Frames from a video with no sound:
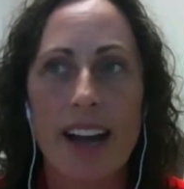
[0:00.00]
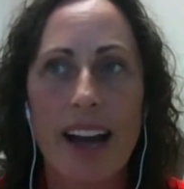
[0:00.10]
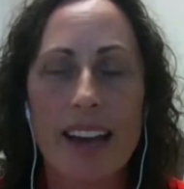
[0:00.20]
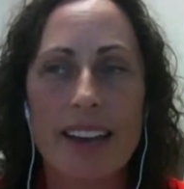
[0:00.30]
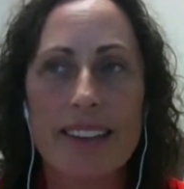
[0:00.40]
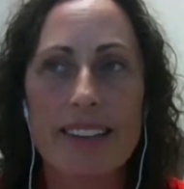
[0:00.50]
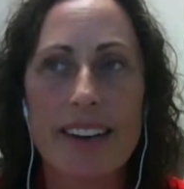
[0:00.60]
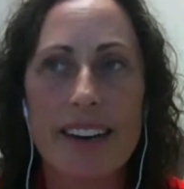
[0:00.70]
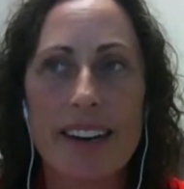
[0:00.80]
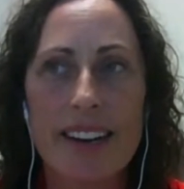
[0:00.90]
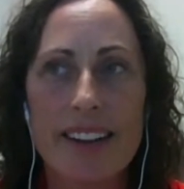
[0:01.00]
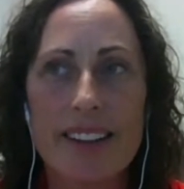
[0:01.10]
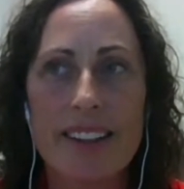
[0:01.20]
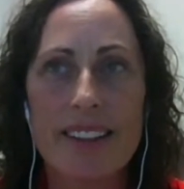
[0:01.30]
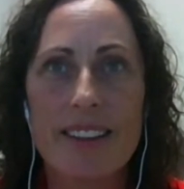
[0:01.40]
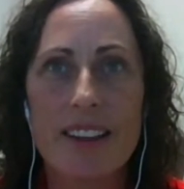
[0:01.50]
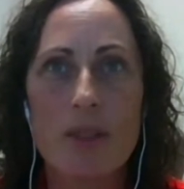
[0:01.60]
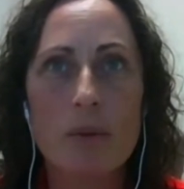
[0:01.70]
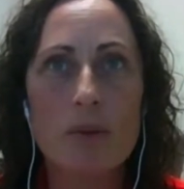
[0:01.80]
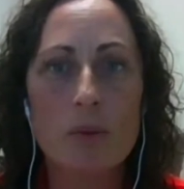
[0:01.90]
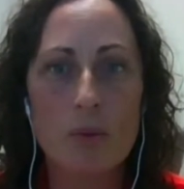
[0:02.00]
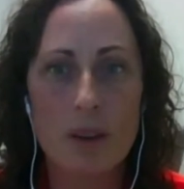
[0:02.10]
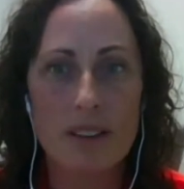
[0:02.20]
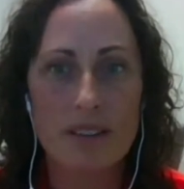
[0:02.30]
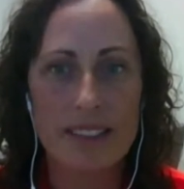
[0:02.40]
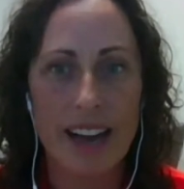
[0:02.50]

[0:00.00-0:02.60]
And those words